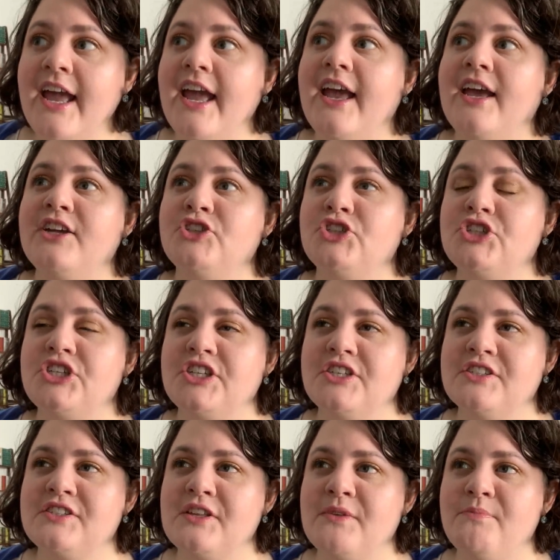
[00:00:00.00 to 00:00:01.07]
And
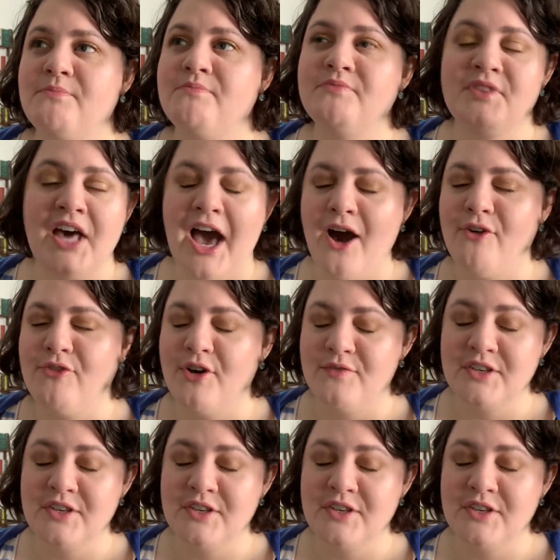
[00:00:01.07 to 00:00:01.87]
she's the alpha of